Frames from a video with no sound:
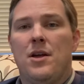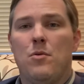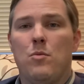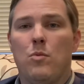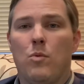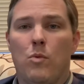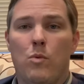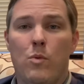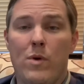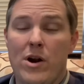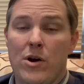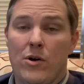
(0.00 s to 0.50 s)

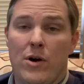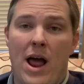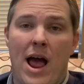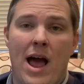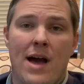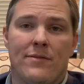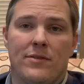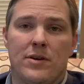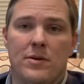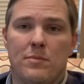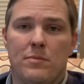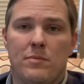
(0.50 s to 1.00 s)
we don't
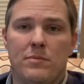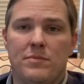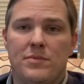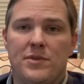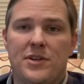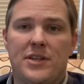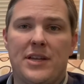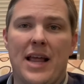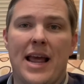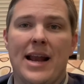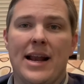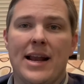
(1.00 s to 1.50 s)
have a
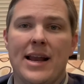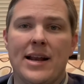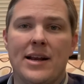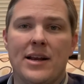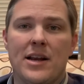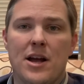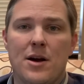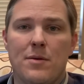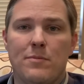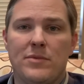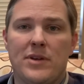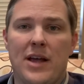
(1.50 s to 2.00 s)
state
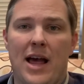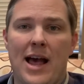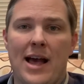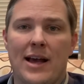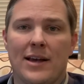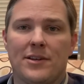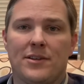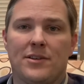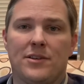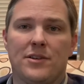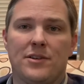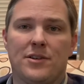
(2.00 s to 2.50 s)
income tax,